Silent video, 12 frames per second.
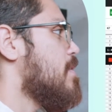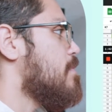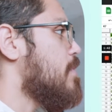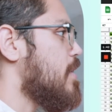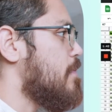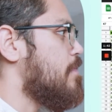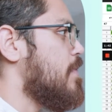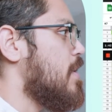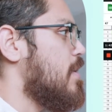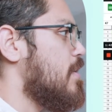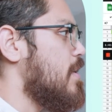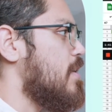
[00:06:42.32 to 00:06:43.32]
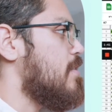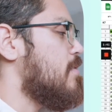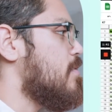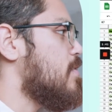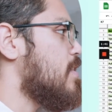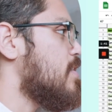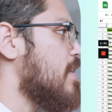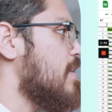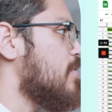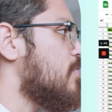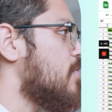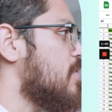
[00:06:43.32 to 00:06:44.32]
But yeah, it's kind
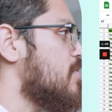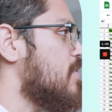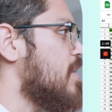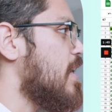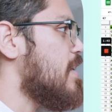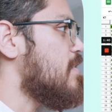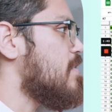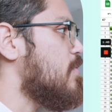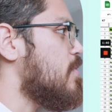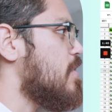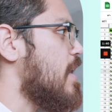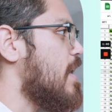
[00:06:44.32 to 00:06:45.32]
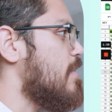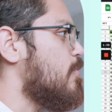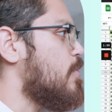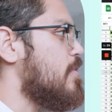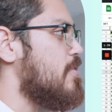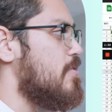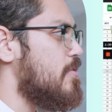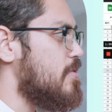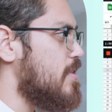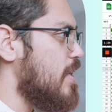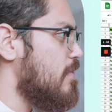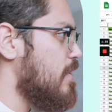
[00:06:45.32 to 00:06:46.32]
of cool because you can kind of see where you're at, where your
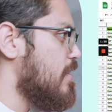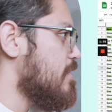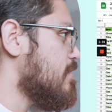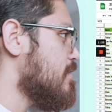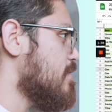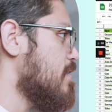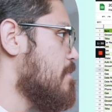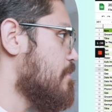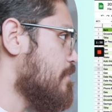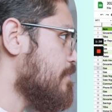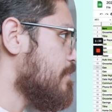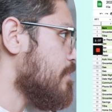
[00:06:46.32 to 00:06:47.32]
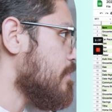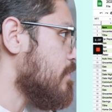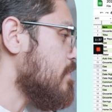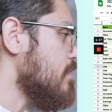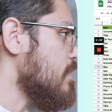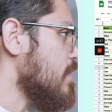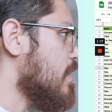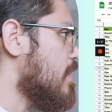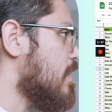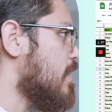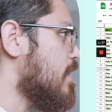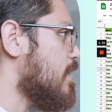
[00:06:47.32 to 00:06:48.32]
savings.
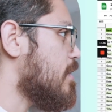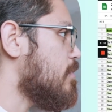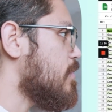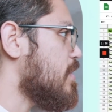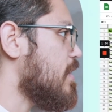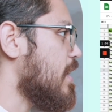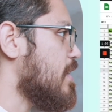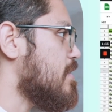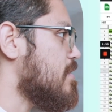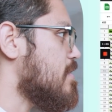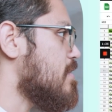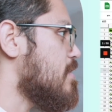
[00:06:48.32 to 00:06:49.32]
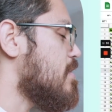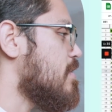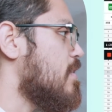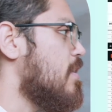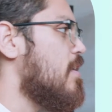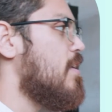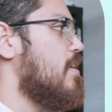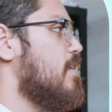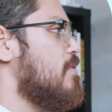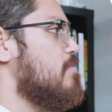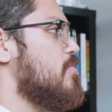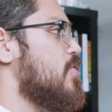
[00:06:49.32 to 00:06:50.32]
You can kind of see
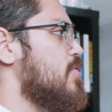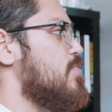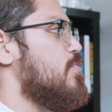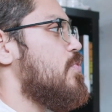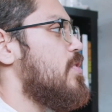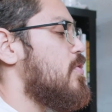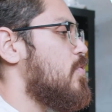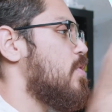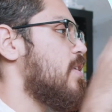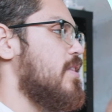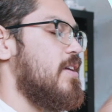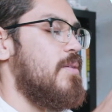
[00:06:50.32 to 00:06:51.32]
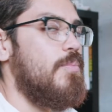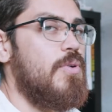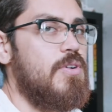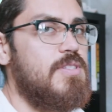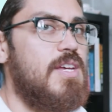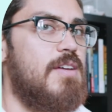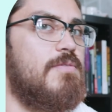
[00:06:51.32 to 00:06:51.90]
just real quick, like a bird's eye